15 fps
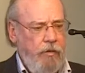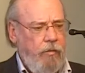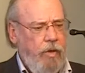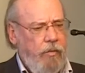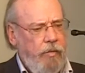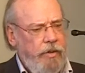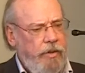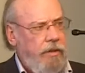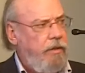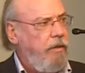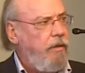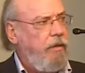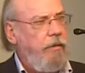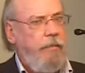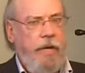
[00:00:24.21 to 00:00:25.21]
what we can
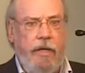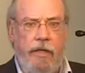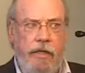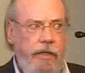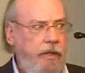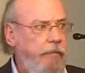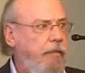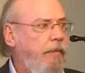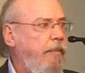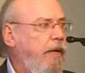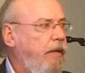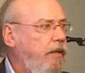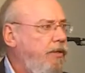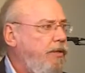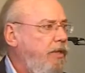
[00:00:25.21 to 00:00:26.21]
learn about Him, and
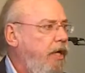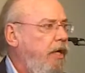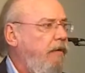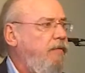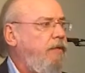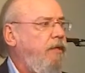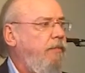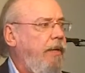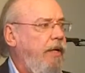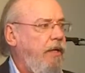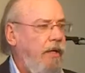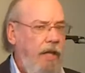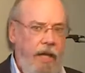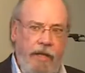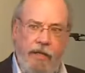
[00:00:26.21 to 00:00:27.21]
about ourselves, and
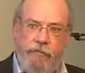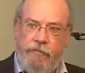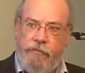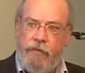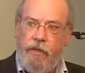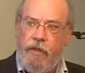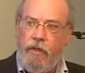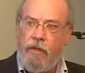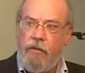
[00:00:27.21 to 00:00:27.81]
about life